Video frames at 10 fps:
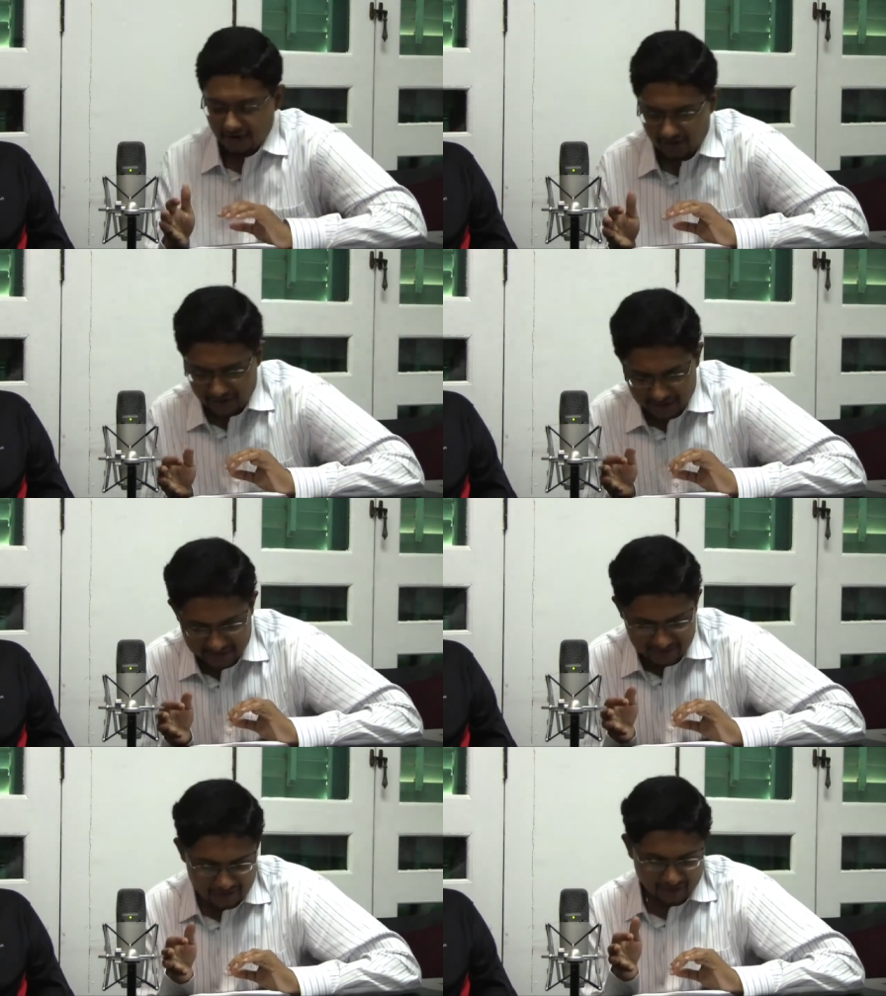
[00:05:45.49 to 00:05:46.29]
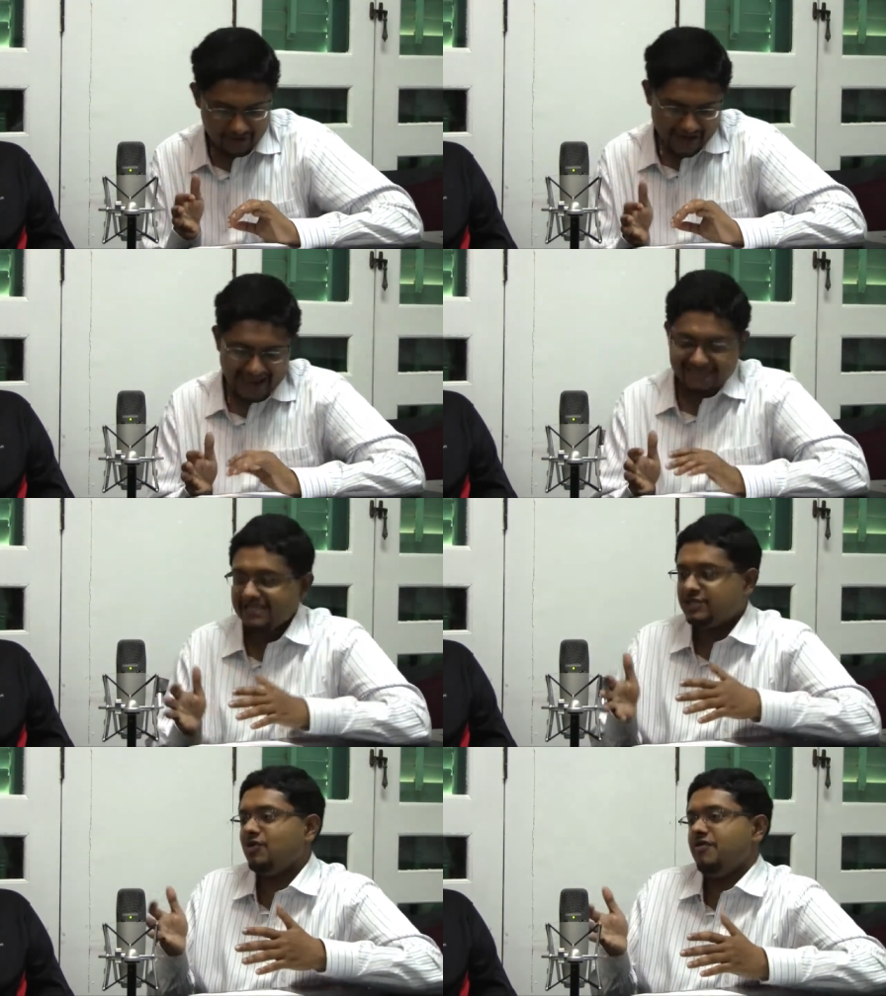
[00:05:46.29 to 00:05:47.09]
an
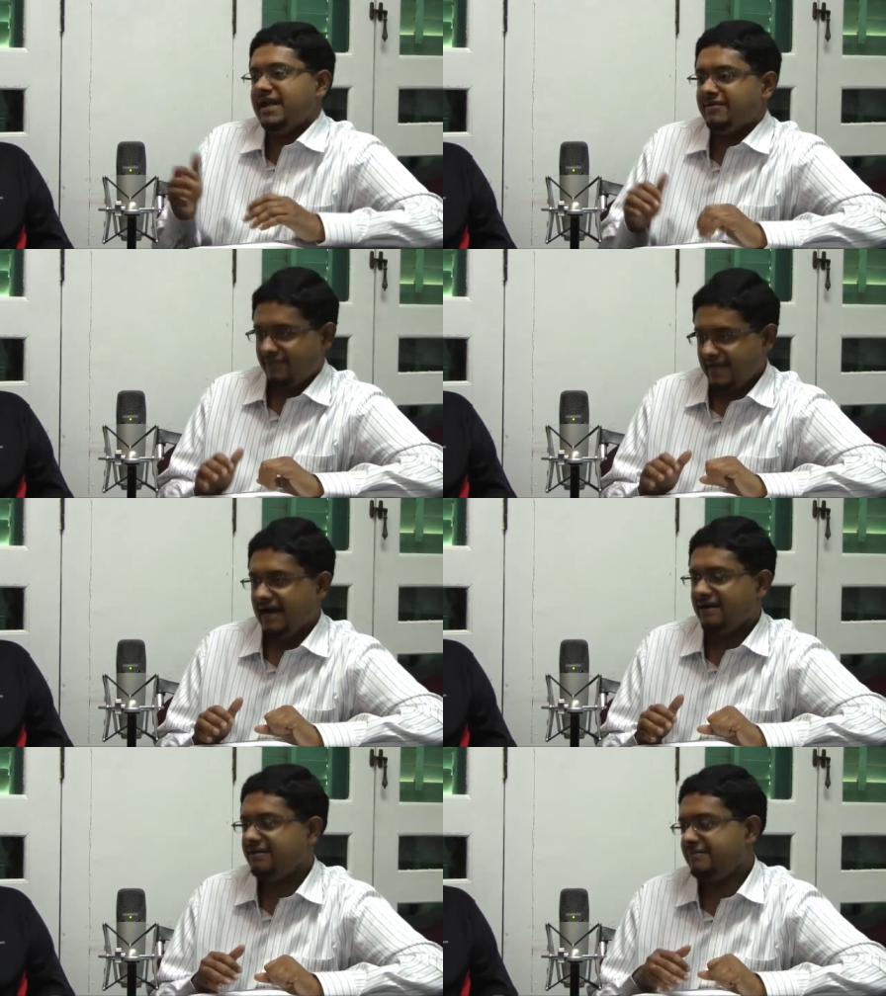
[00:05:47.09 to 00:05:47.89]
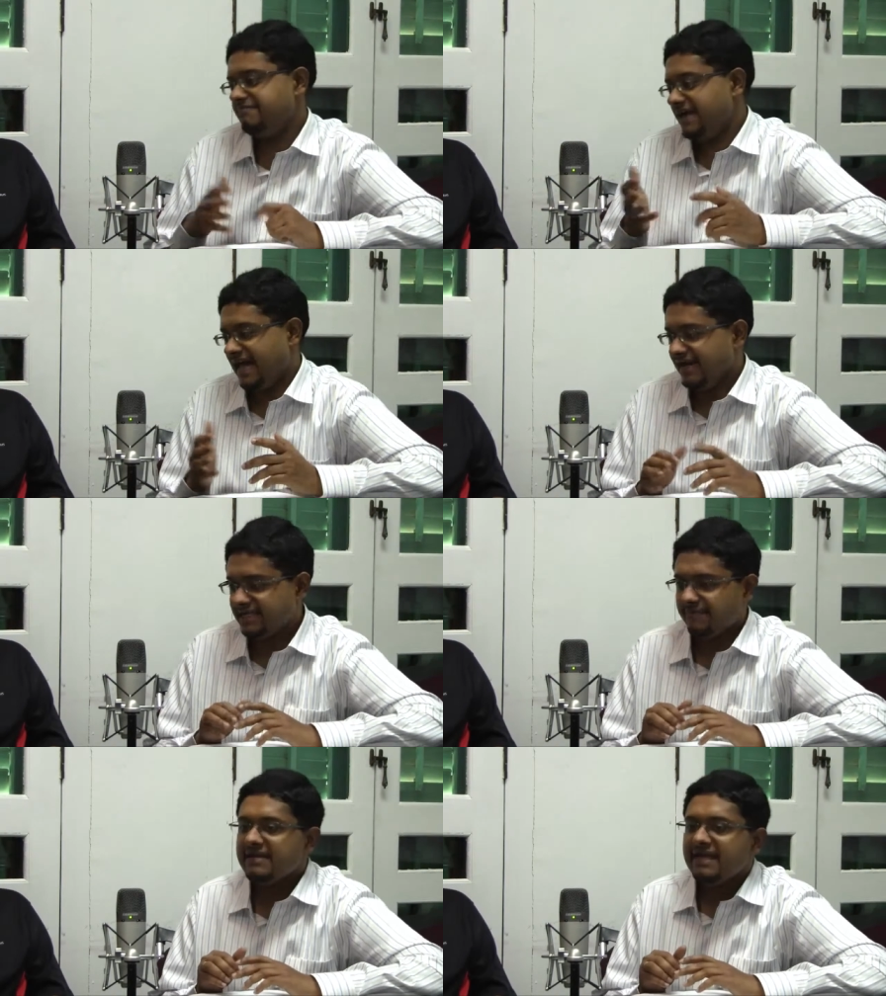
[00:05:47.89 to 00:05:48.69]
asset scoring
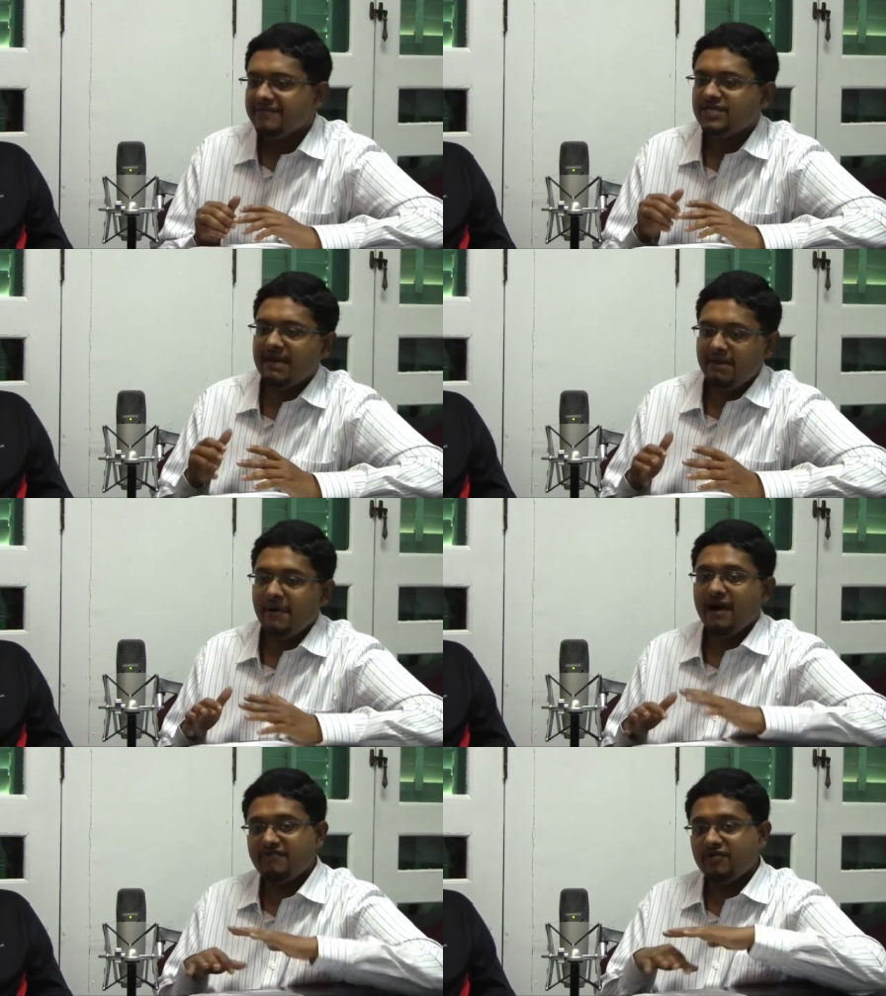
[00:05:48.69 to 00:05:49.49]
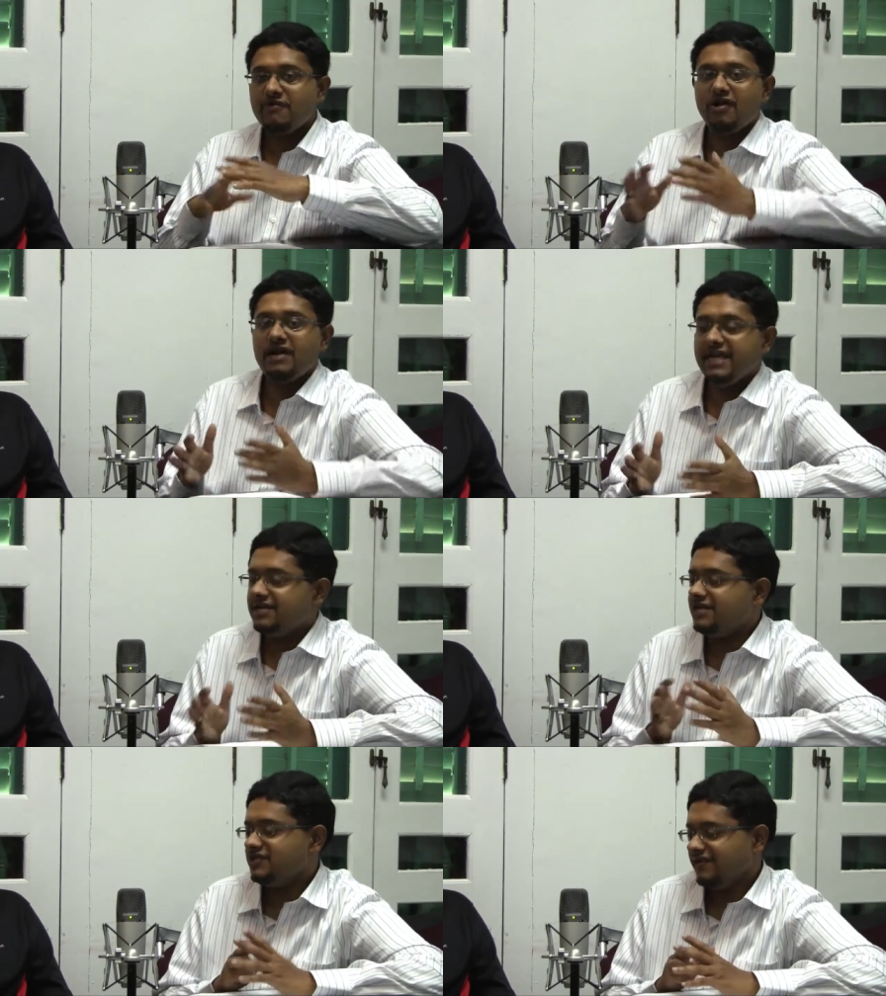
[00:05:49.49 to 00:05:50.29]
mechanism, which can be part of an overall lead
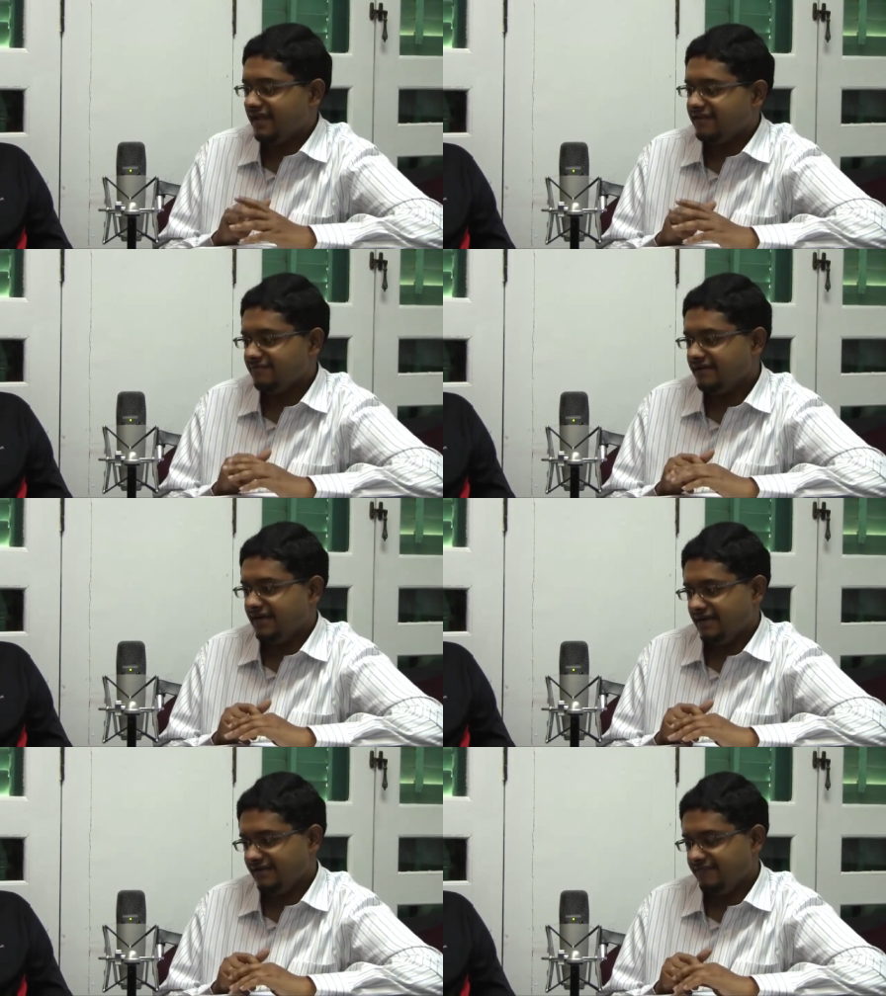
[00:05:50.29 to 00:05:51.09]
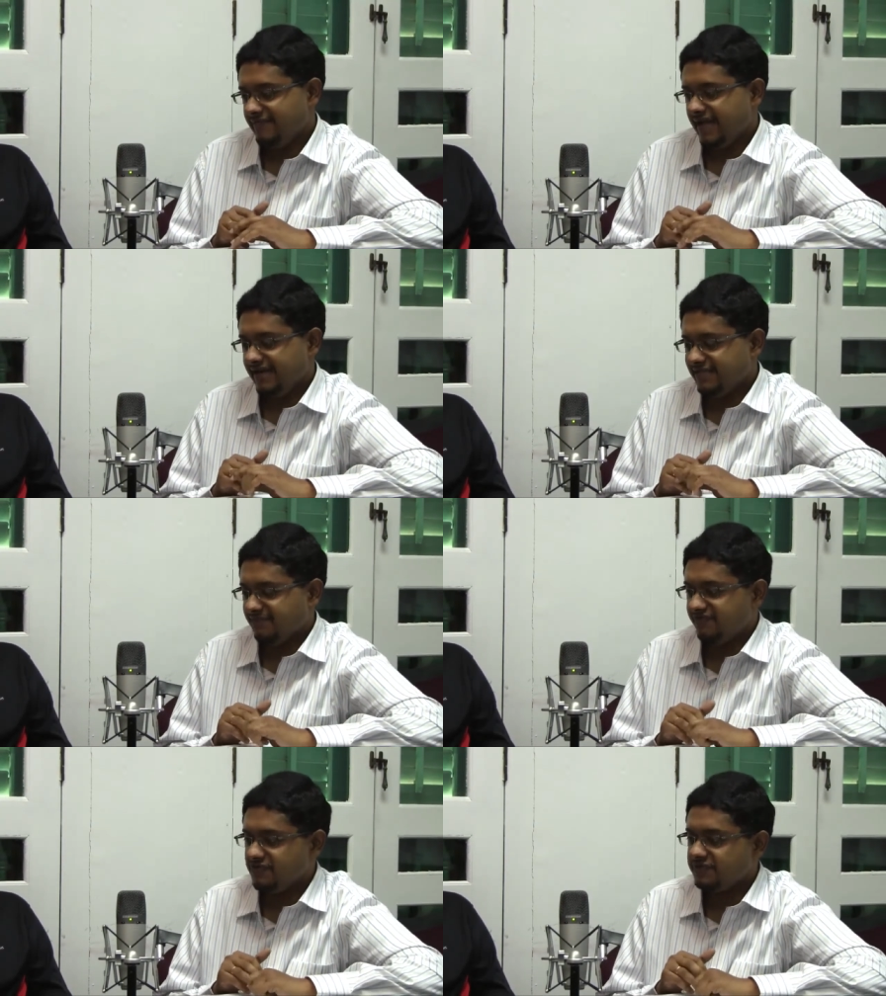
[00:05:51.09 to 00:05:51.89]
nurturing mechanism,
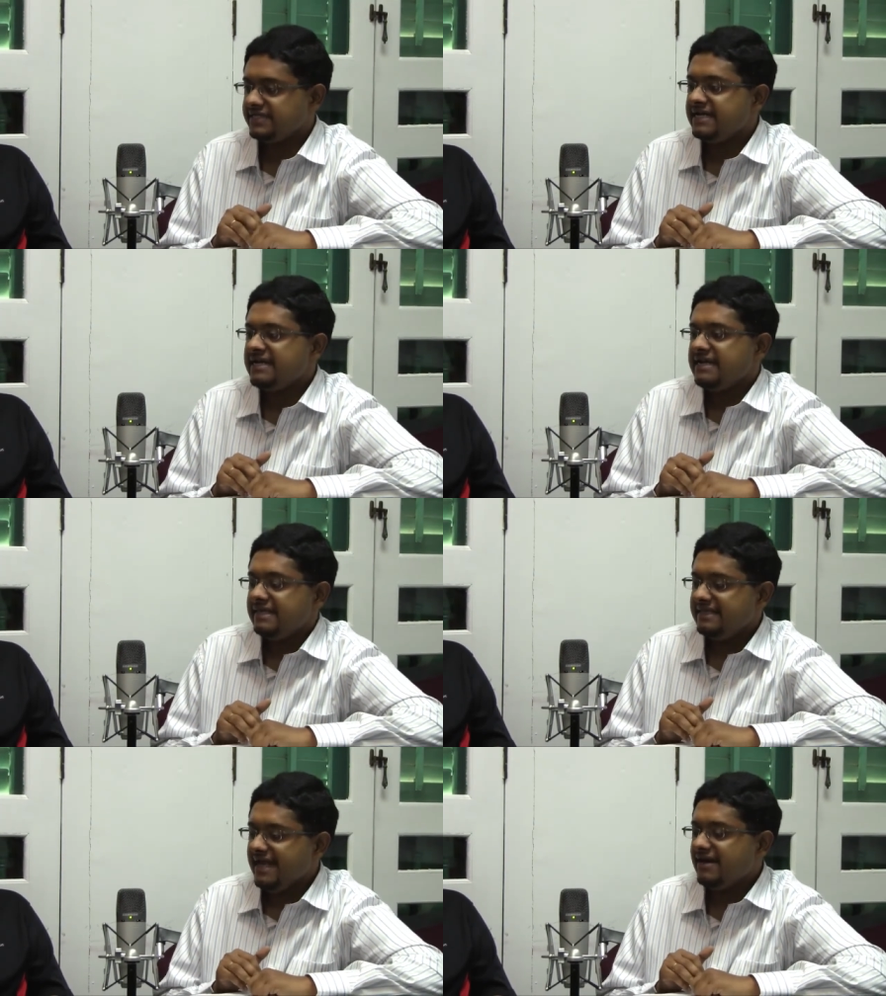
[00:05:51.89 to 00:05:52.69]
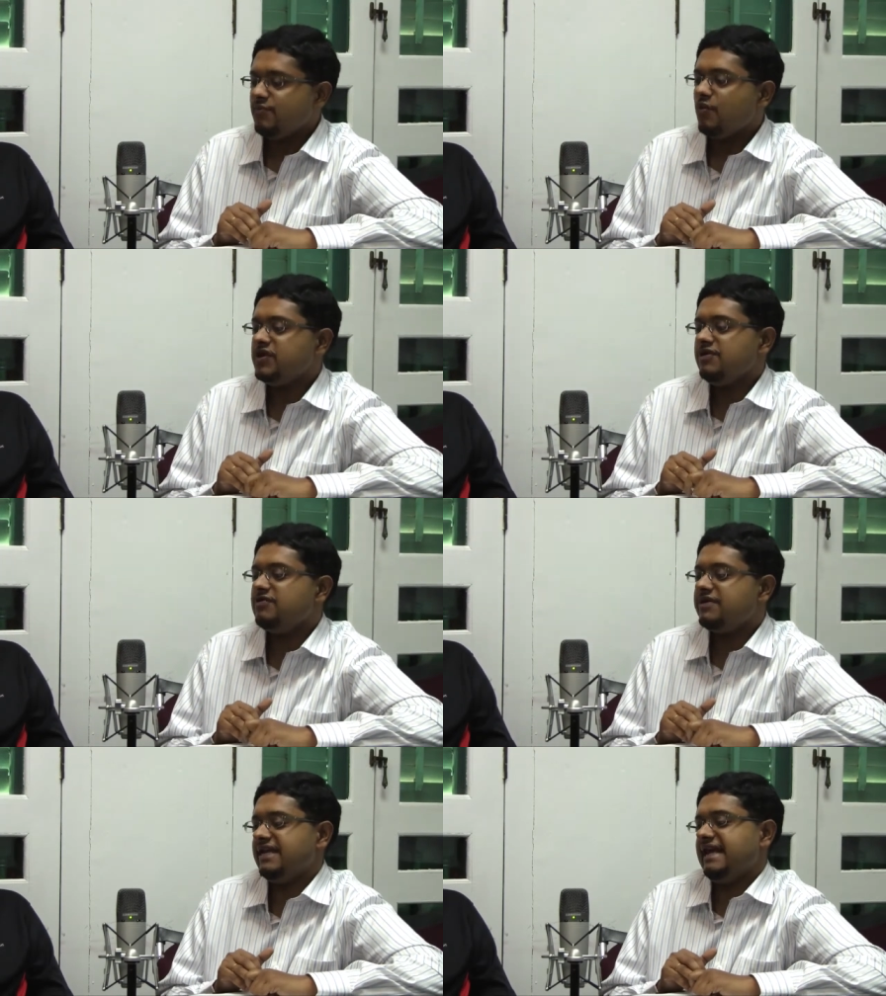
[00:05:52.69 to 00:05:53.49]
of course, then what you're
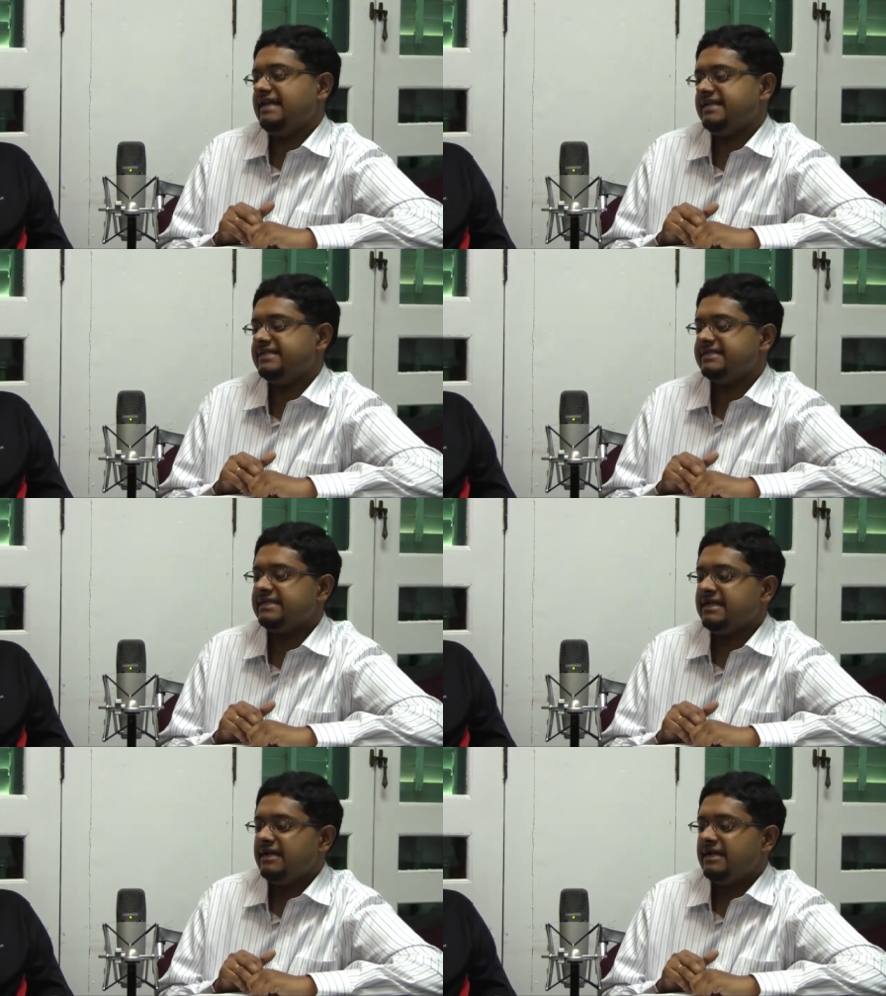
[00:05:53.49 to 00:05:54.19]
looking at is